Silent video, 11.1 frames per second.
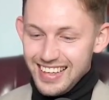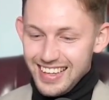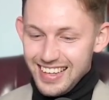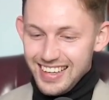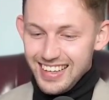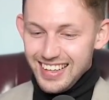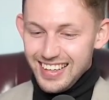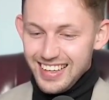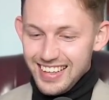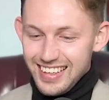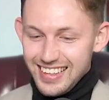
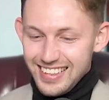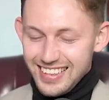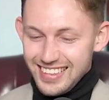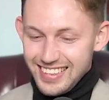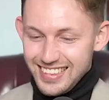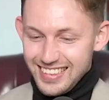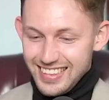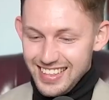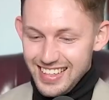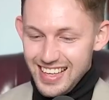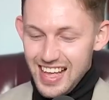
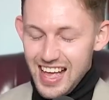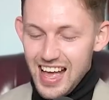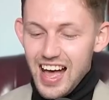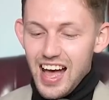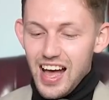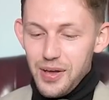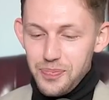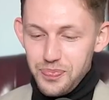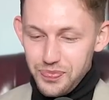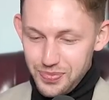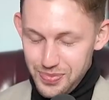
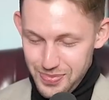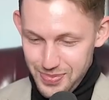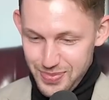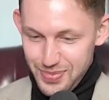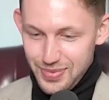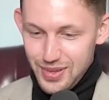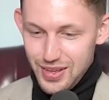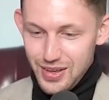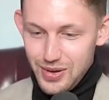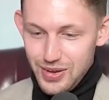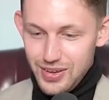
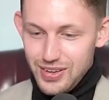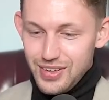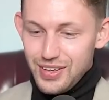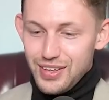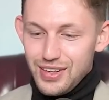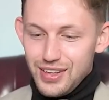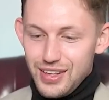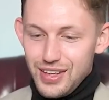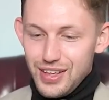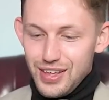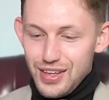
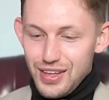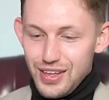No words are spoken by the person on screen.